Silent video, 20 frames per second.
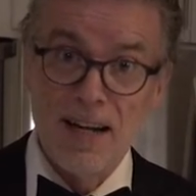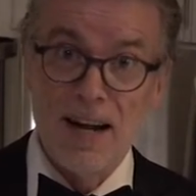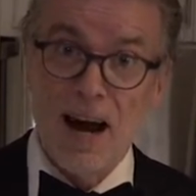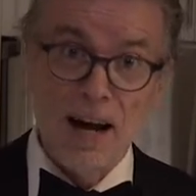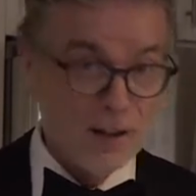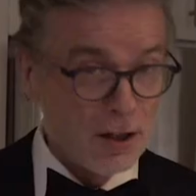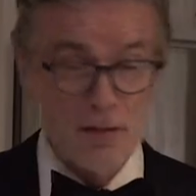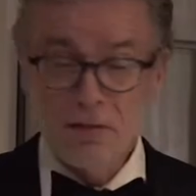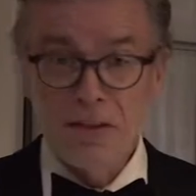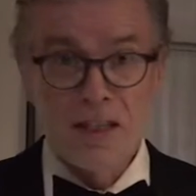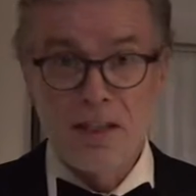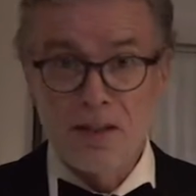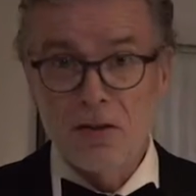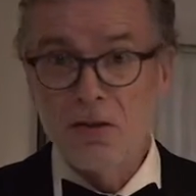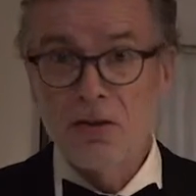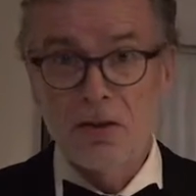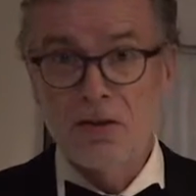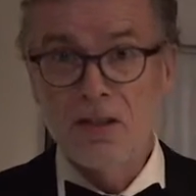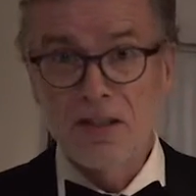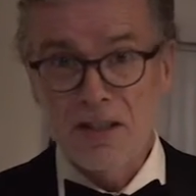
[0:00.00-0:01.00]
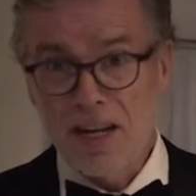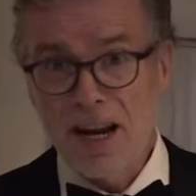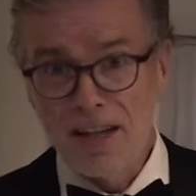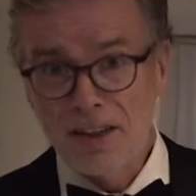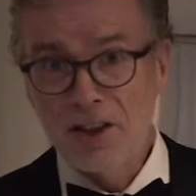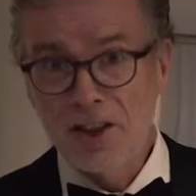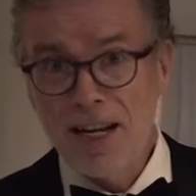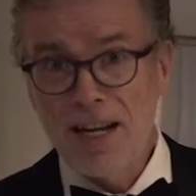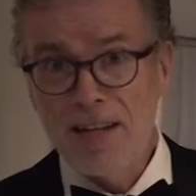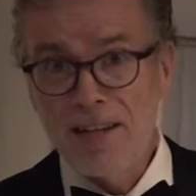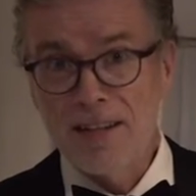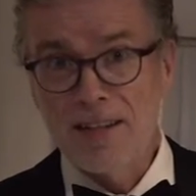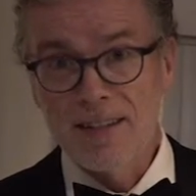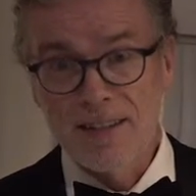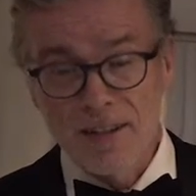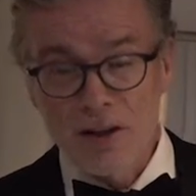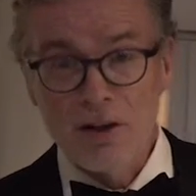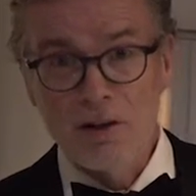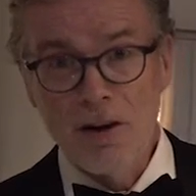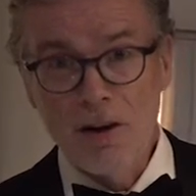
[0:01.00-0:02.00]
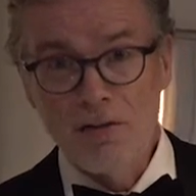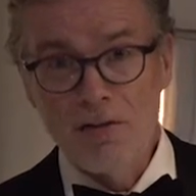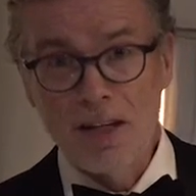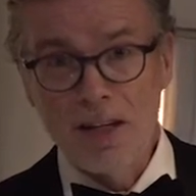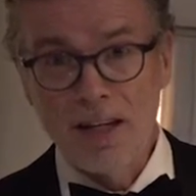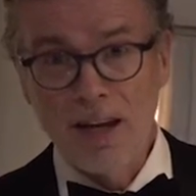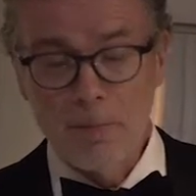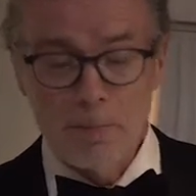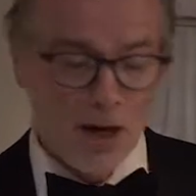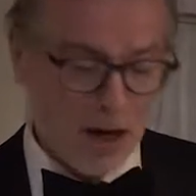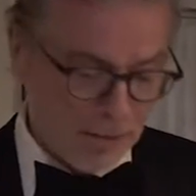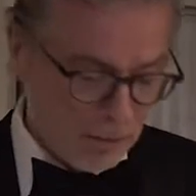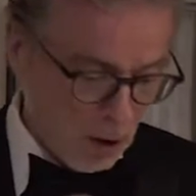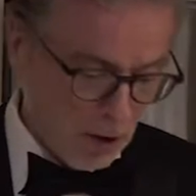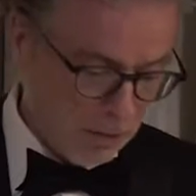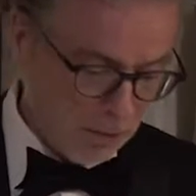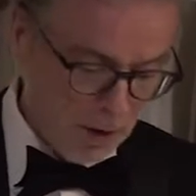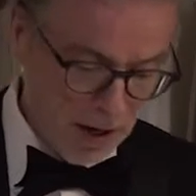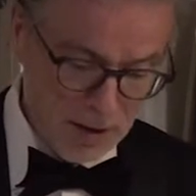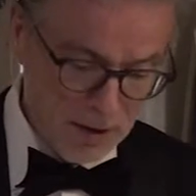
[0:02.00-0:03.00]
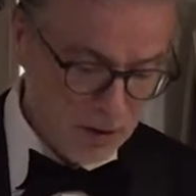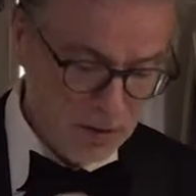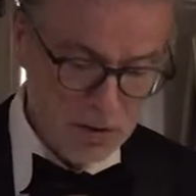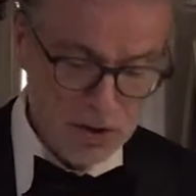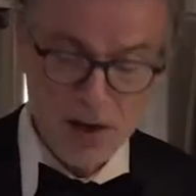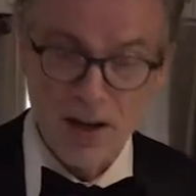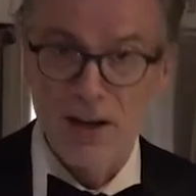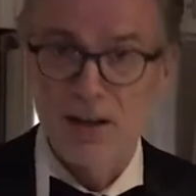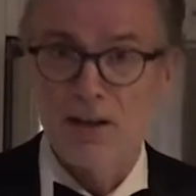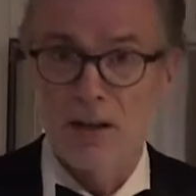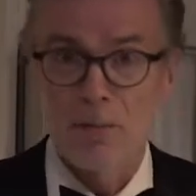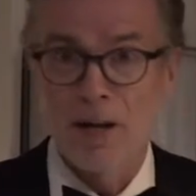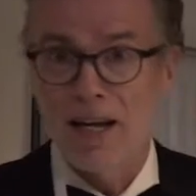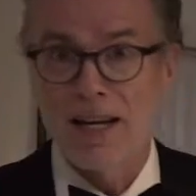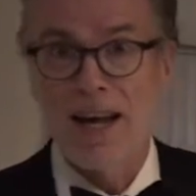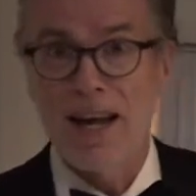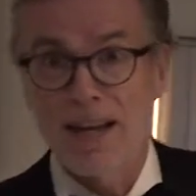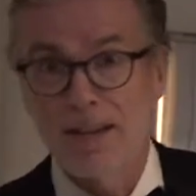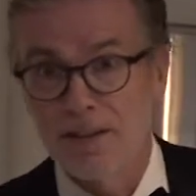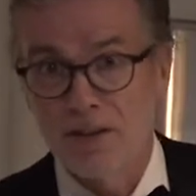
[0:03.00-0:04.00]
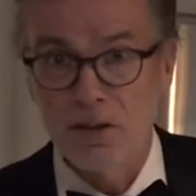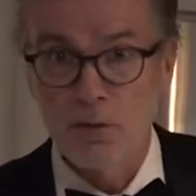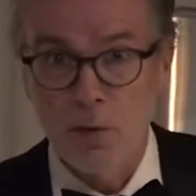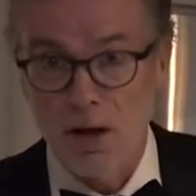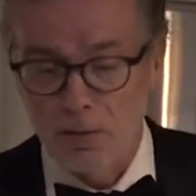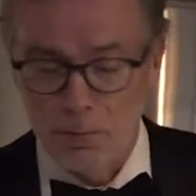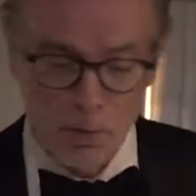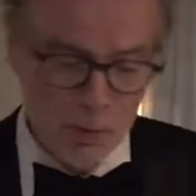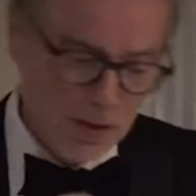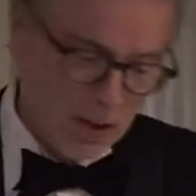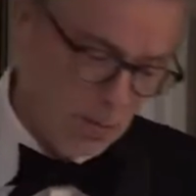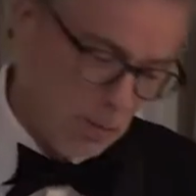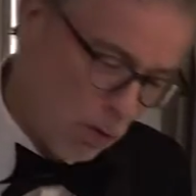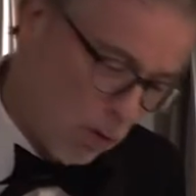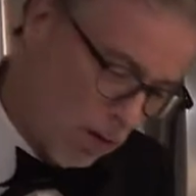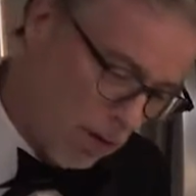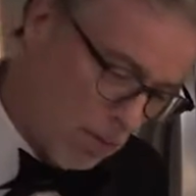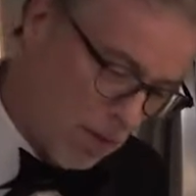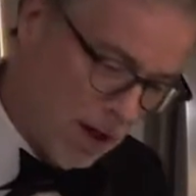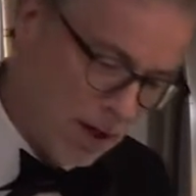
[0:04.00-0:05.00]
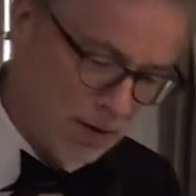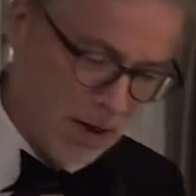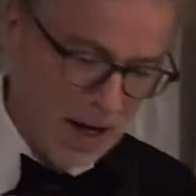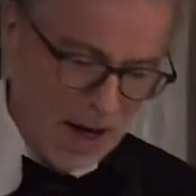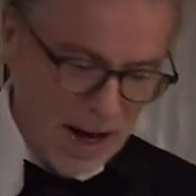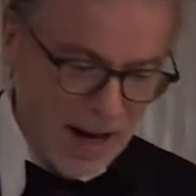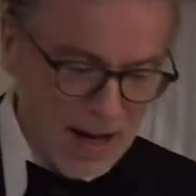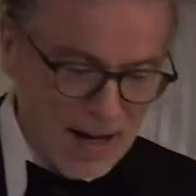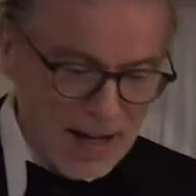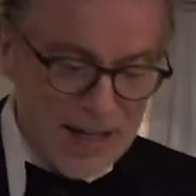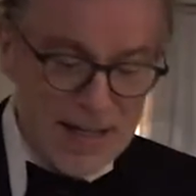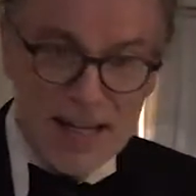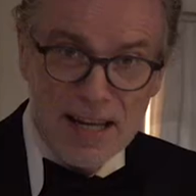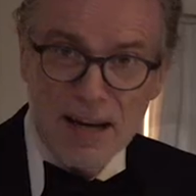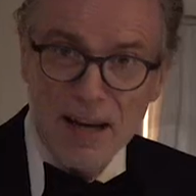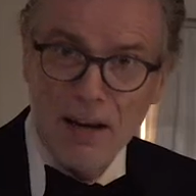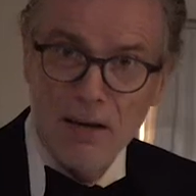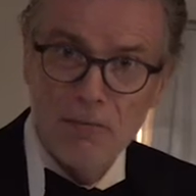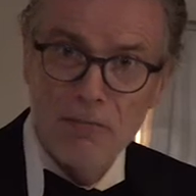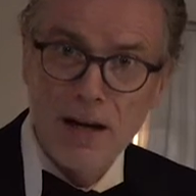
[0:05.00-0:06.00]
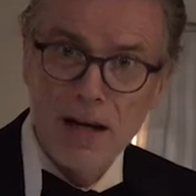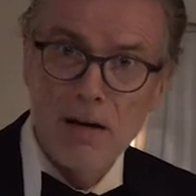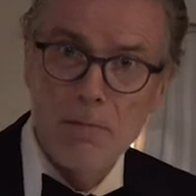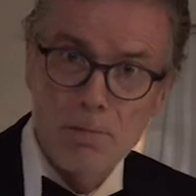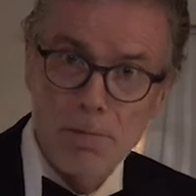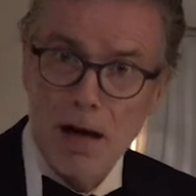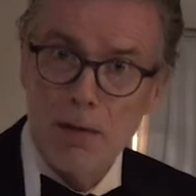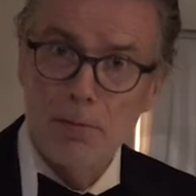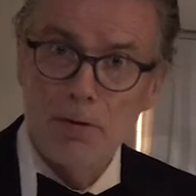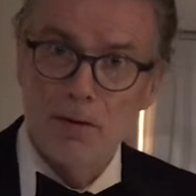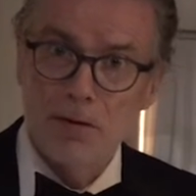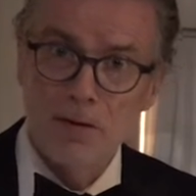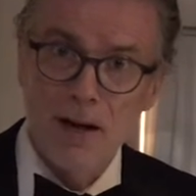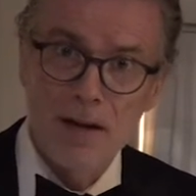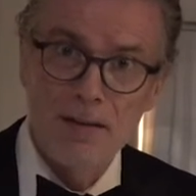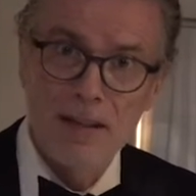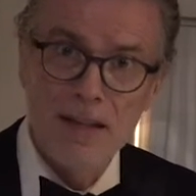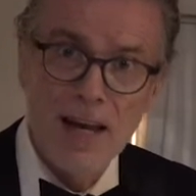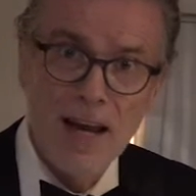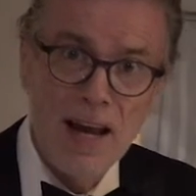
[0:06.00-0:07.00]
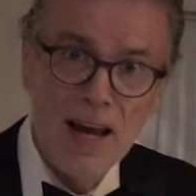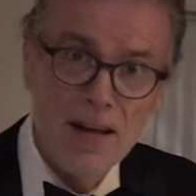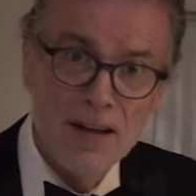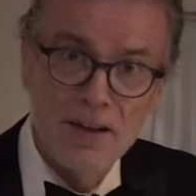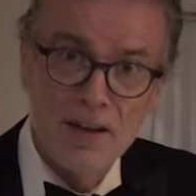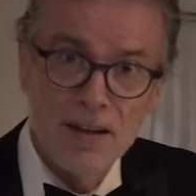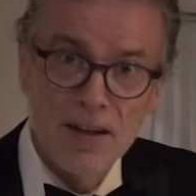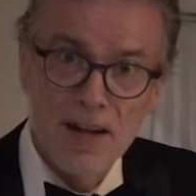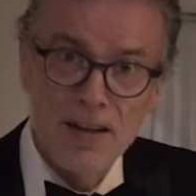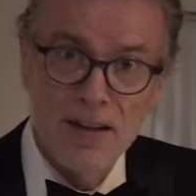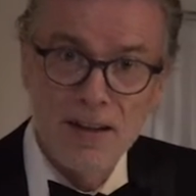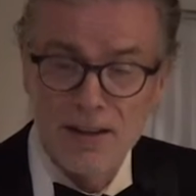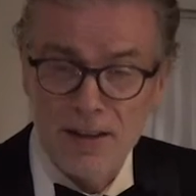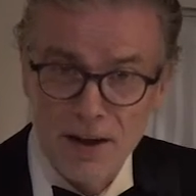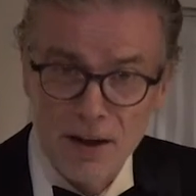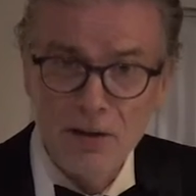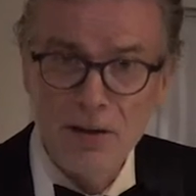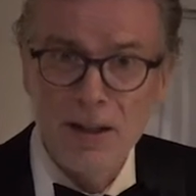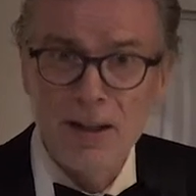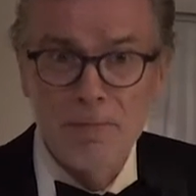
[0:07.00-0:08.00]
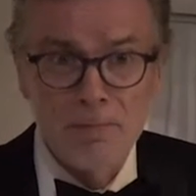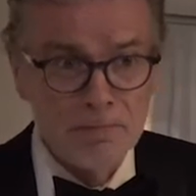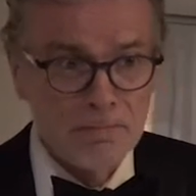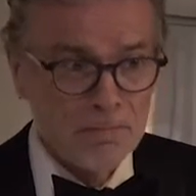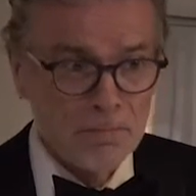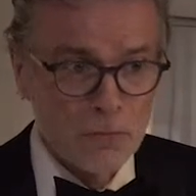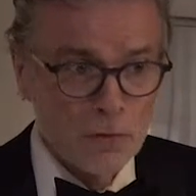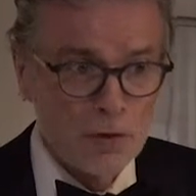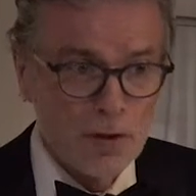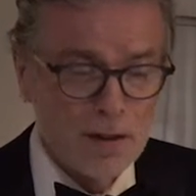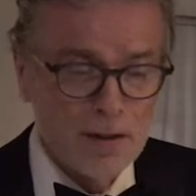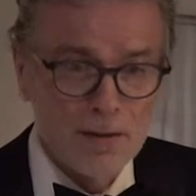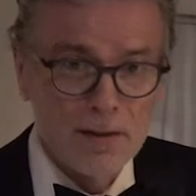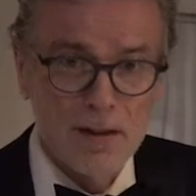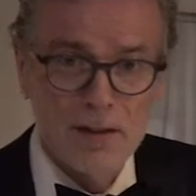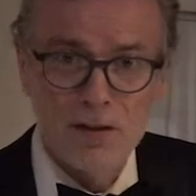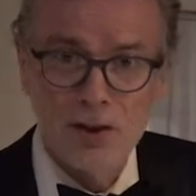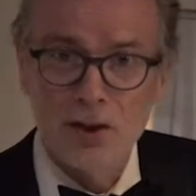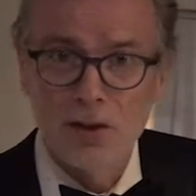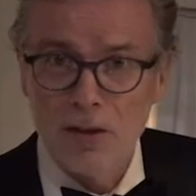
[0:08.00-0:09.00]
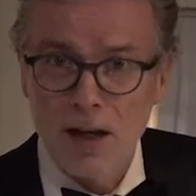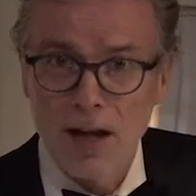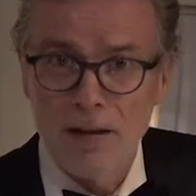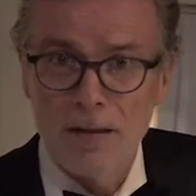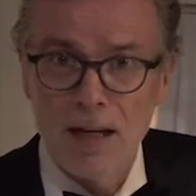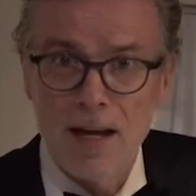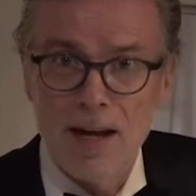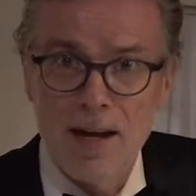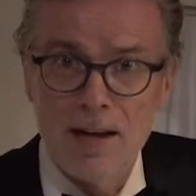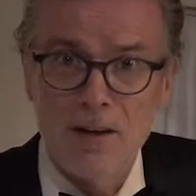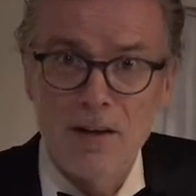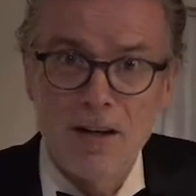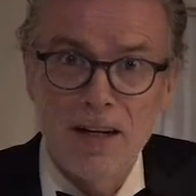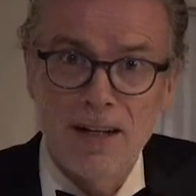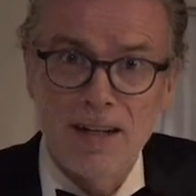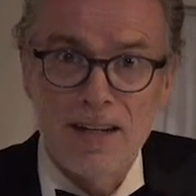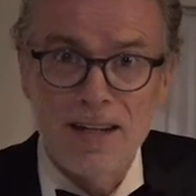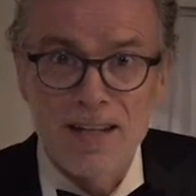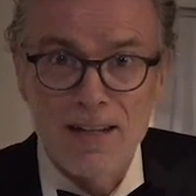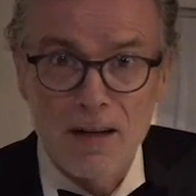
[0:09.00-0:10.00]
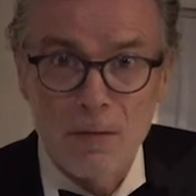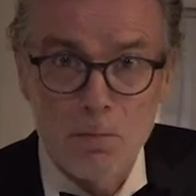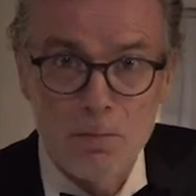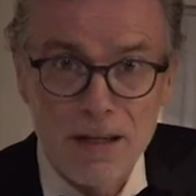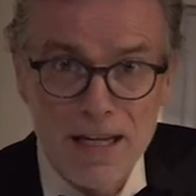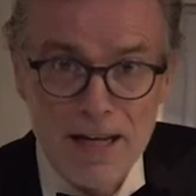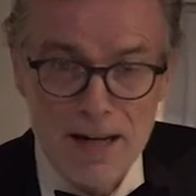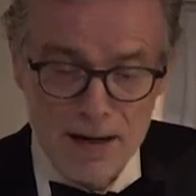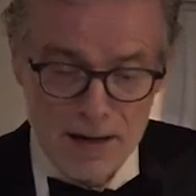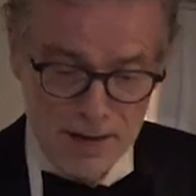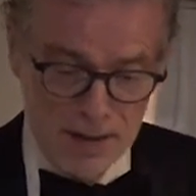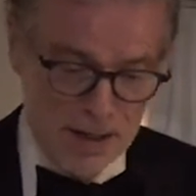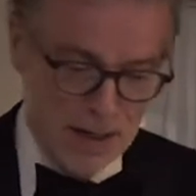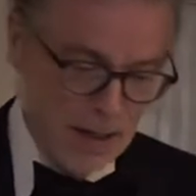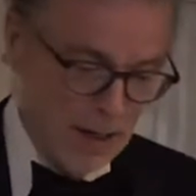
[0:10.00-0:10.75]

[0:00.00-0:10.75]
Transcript: I don't think you should shake a Negroni. I mean, I've got a friend who shakes a Manhattan as well, but when you pour them out, you a little ring of bubbles around the edge. And I think the only drink that should have a head on it is a beer.